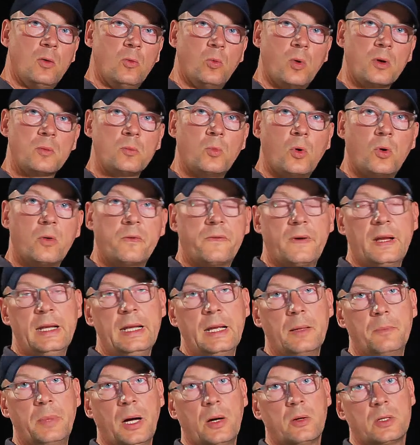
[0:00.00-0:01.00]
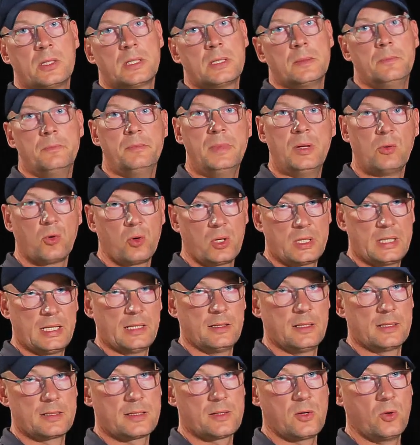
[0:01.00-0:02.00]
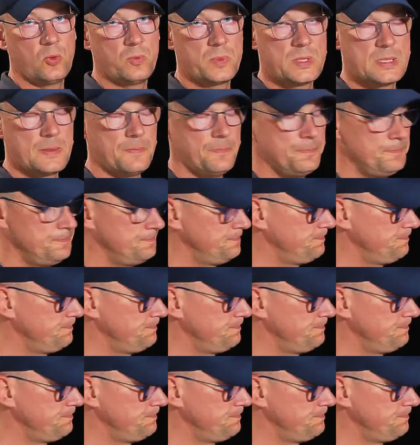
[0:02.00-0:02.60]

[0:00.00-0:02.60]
one more thing about mirror telescopes.